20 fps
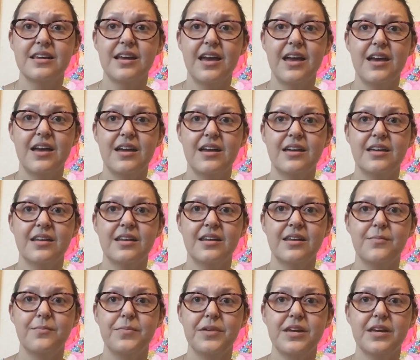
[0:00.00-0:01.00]

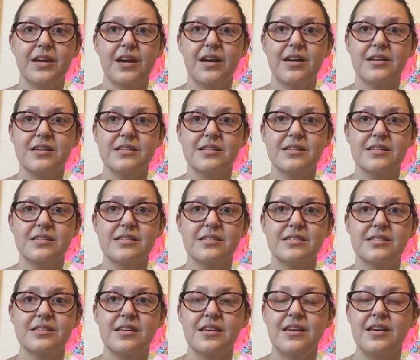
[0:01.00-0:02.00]
And
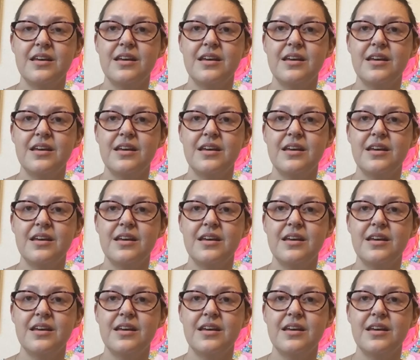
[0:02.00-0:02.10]
because,